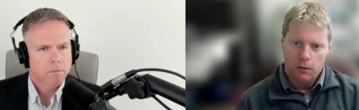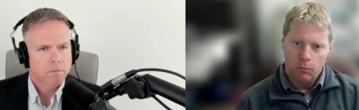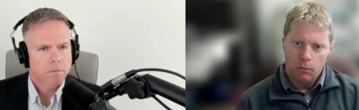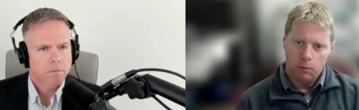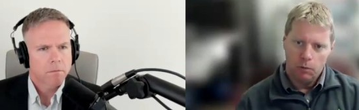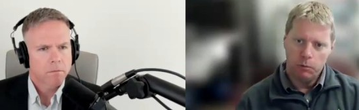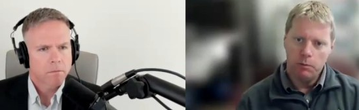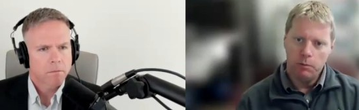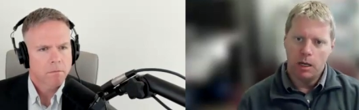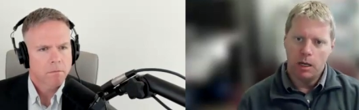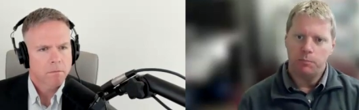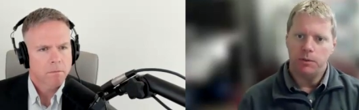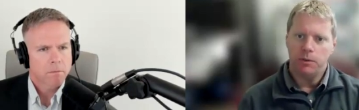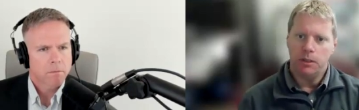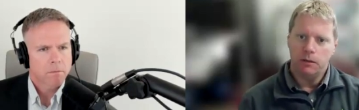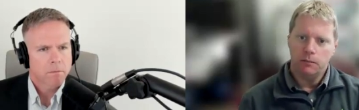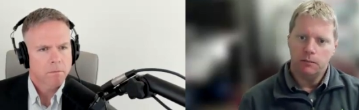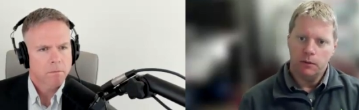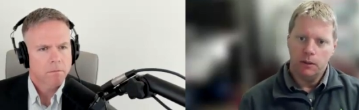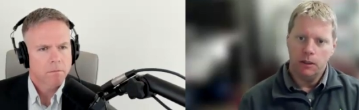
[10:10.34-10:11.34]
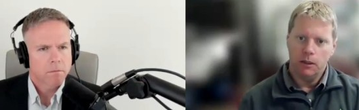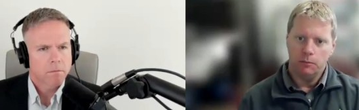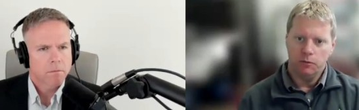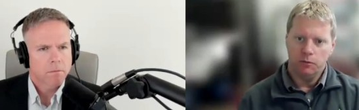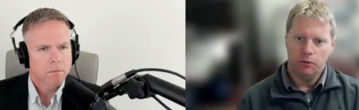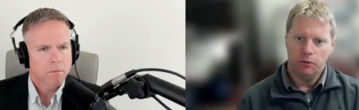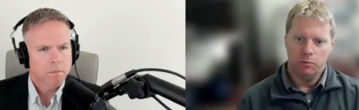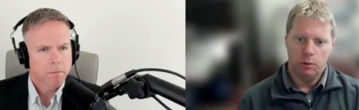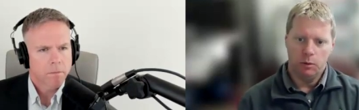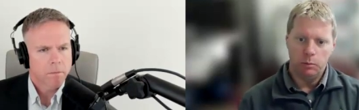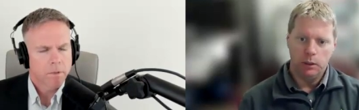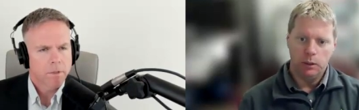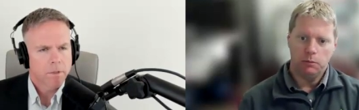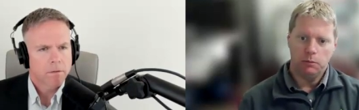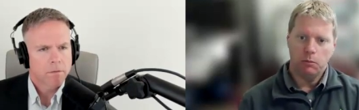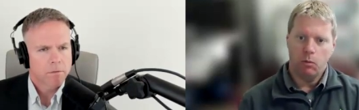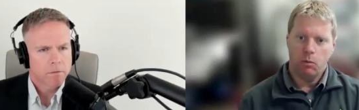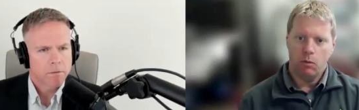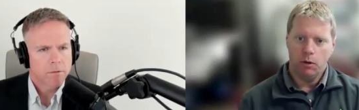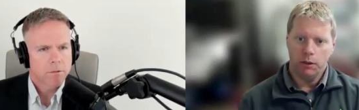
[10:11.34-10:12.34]
Speaker 1: where we might be. Um, so it's been really
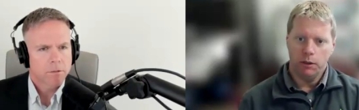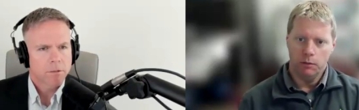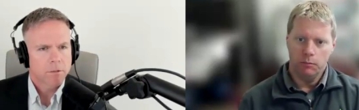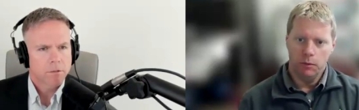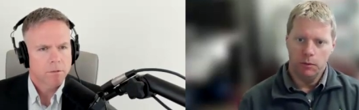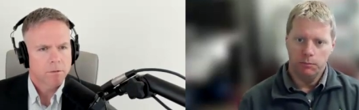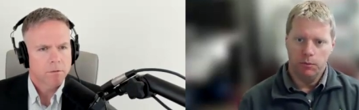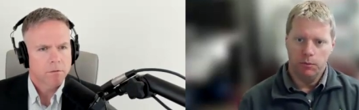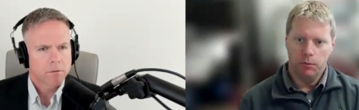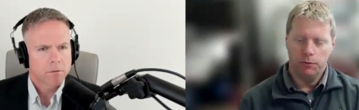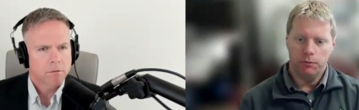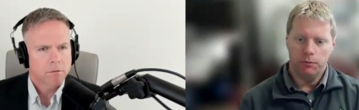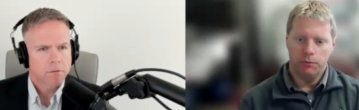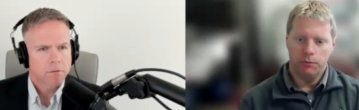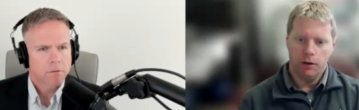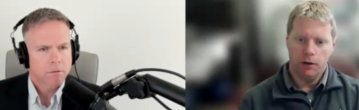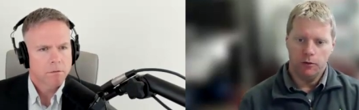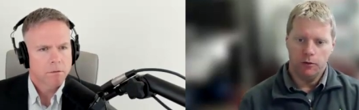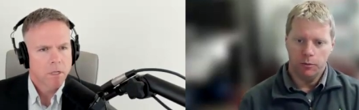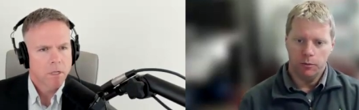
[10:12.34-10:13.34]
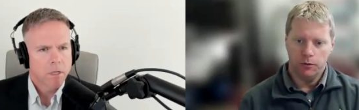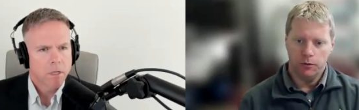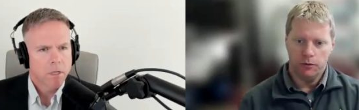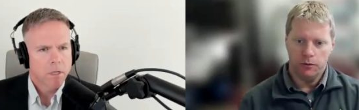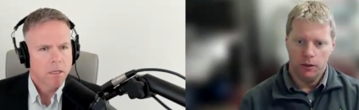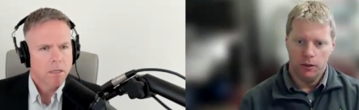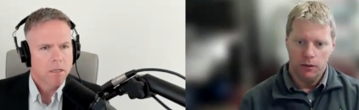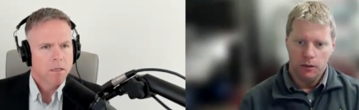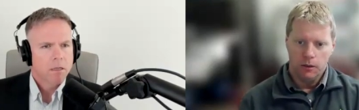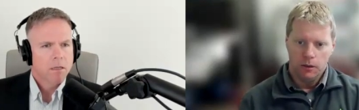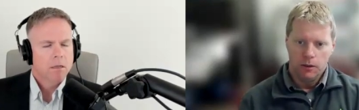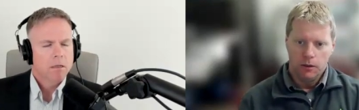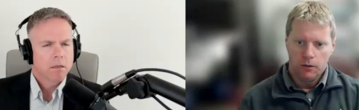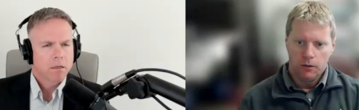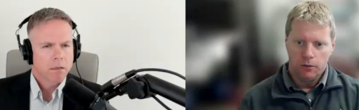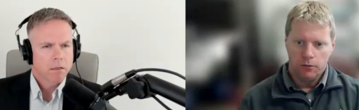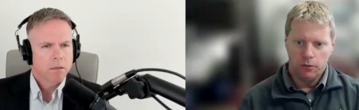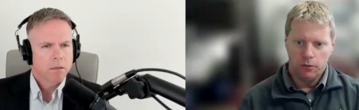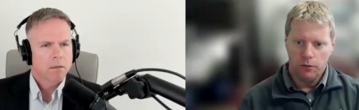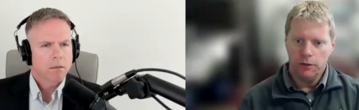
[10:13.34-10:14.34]
rewarding sure. in regards, but uh,
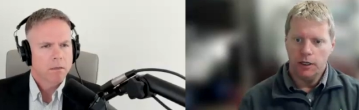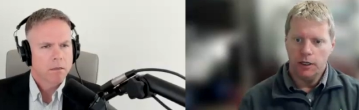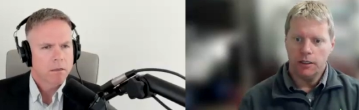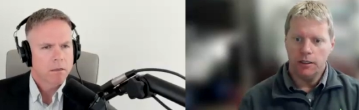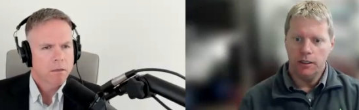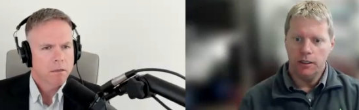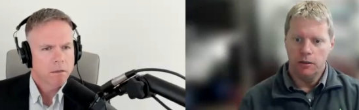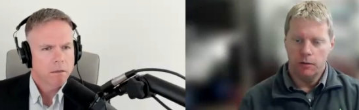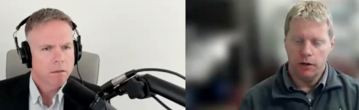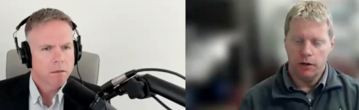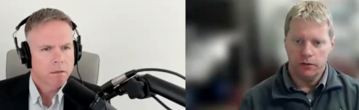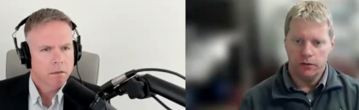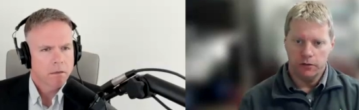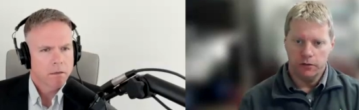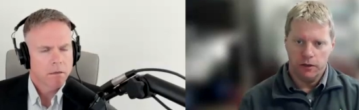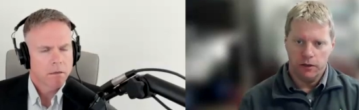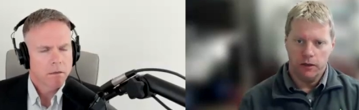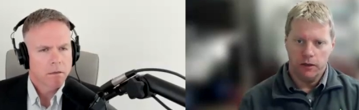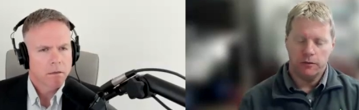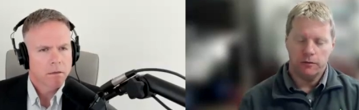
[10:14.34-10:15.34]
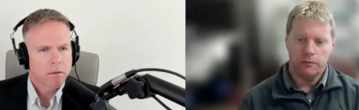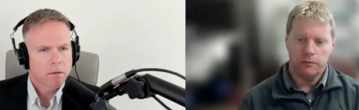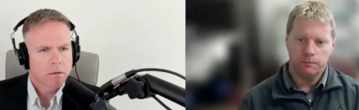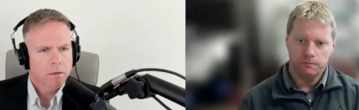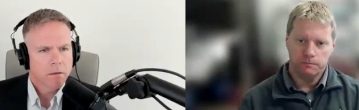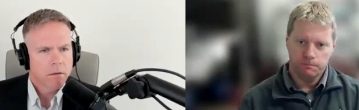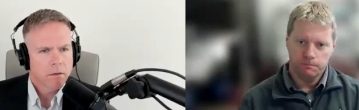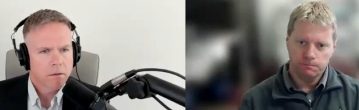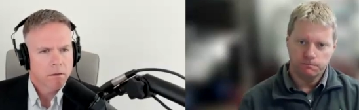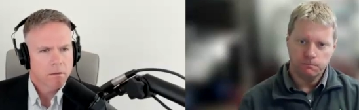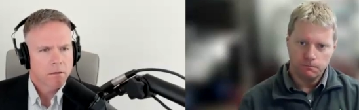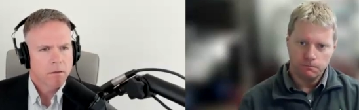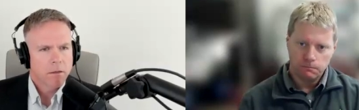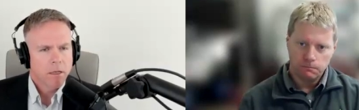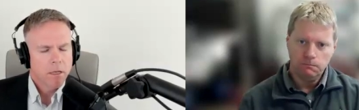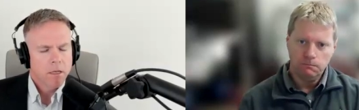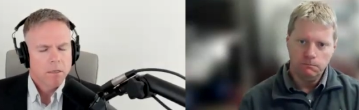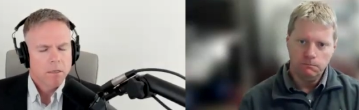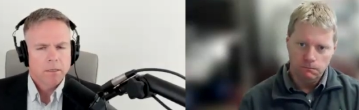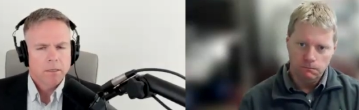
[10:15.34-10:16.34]
certainly yeah. a key to our success.
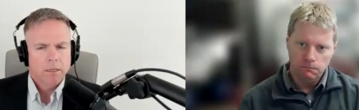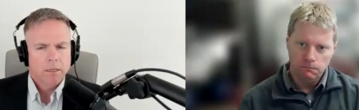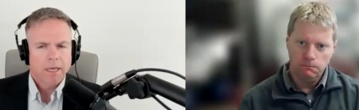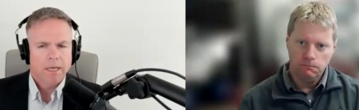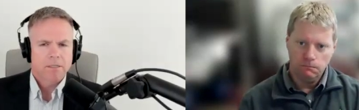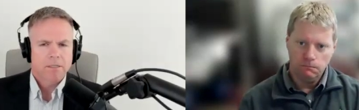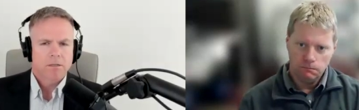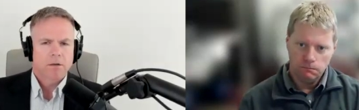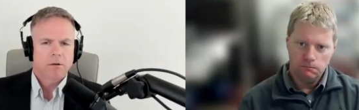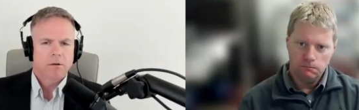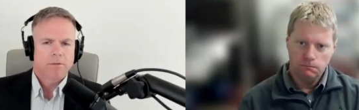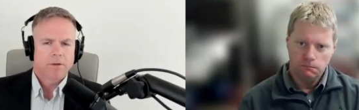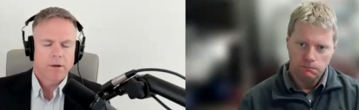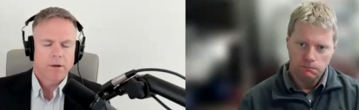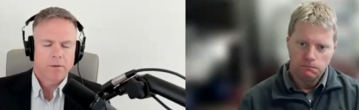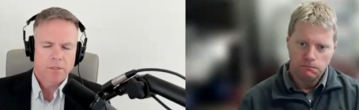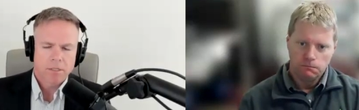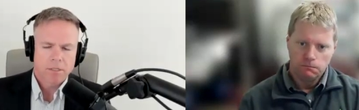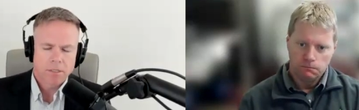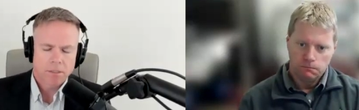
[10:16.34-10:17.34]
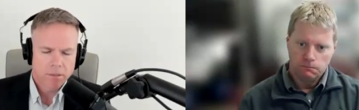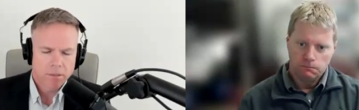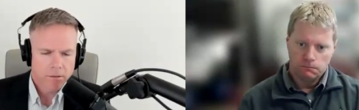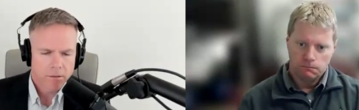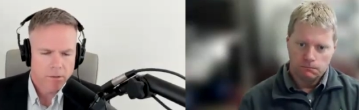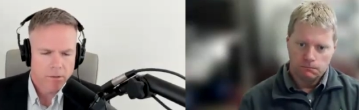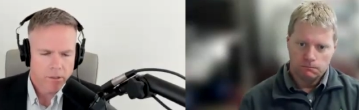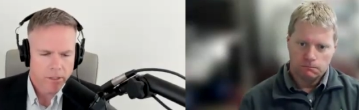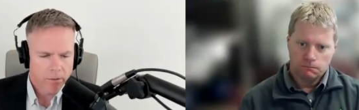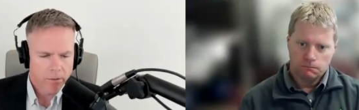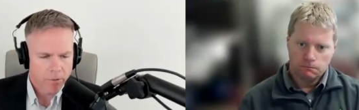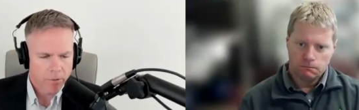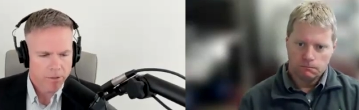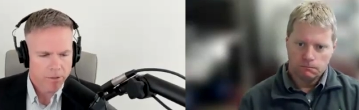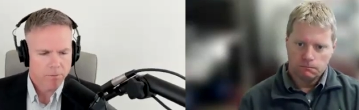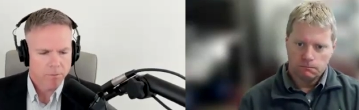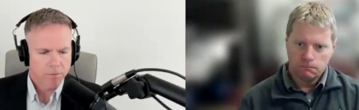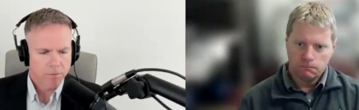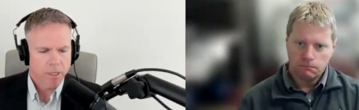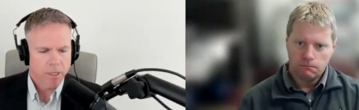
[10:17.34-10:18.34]
Speaker 2: Yeah. So if I was to look at
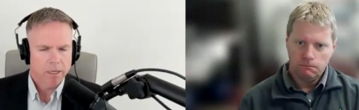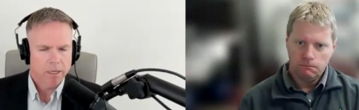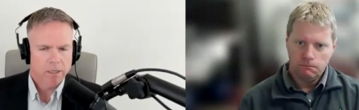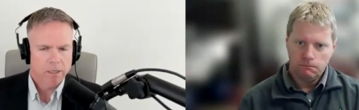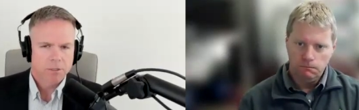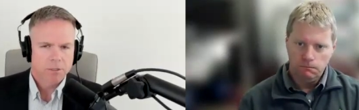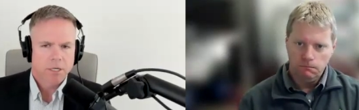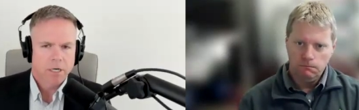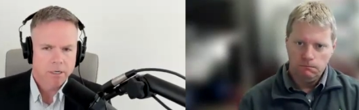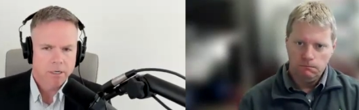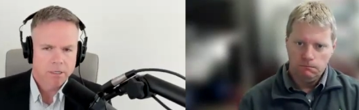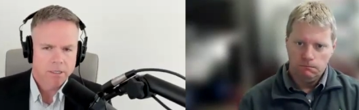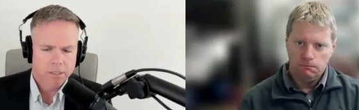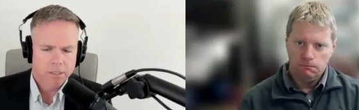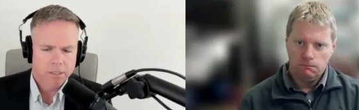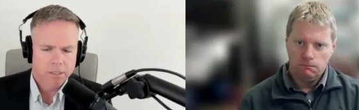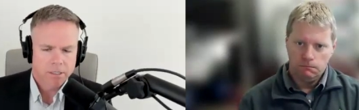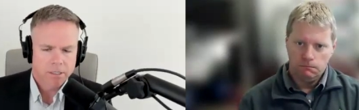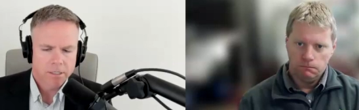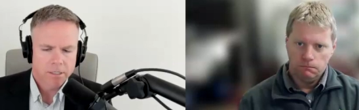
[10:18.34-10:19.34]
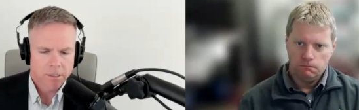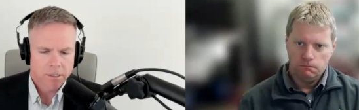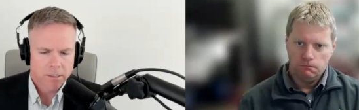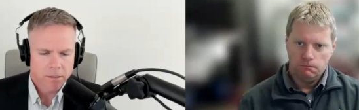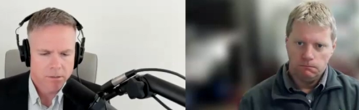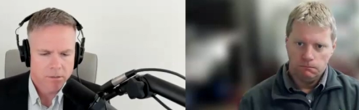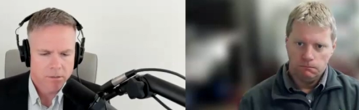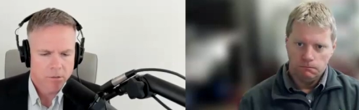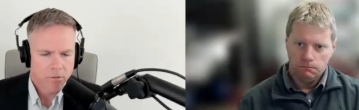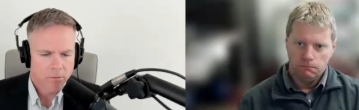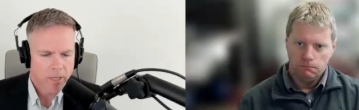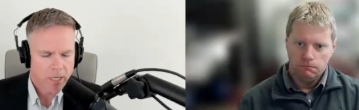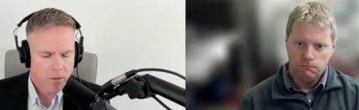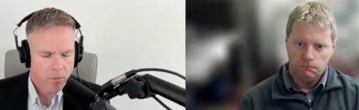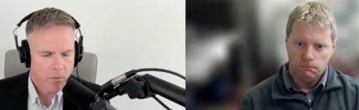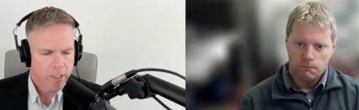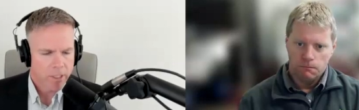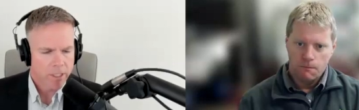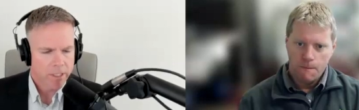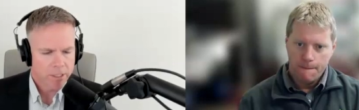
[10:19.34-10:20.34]
what kind of you're sharing is is no matter
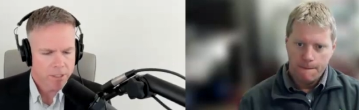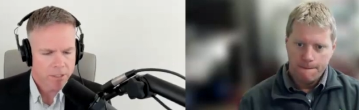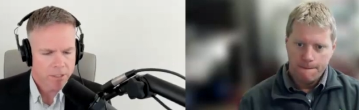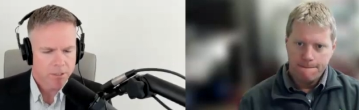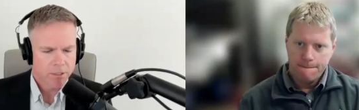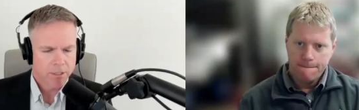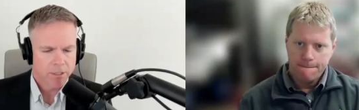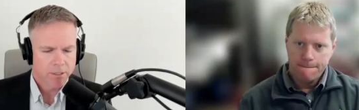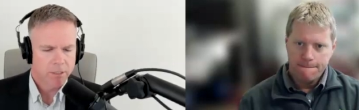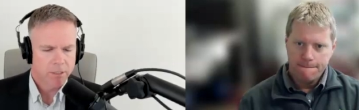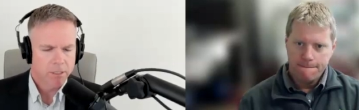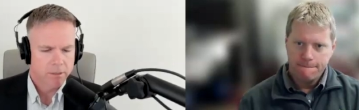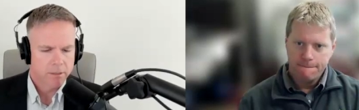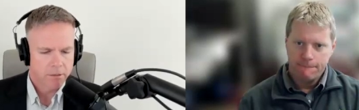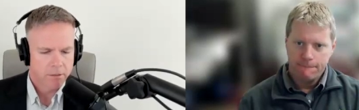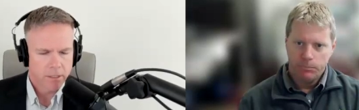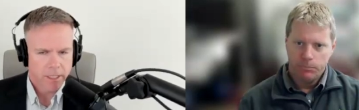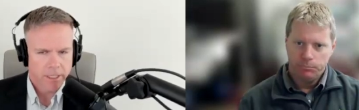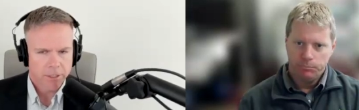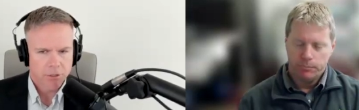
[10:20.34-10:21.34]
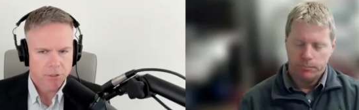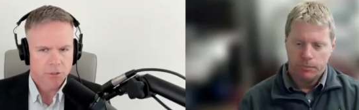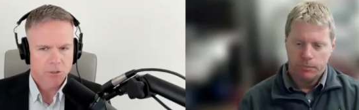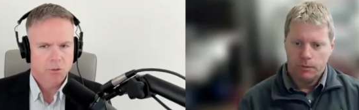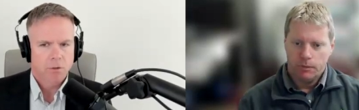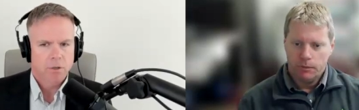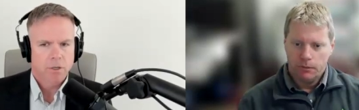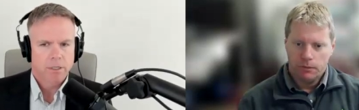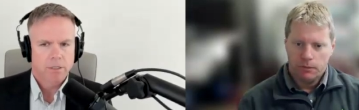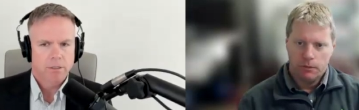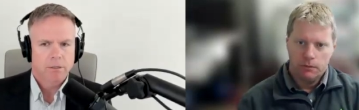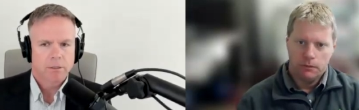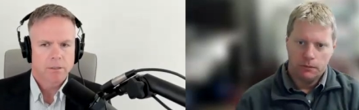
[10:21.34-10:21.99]
what industry you're in, like join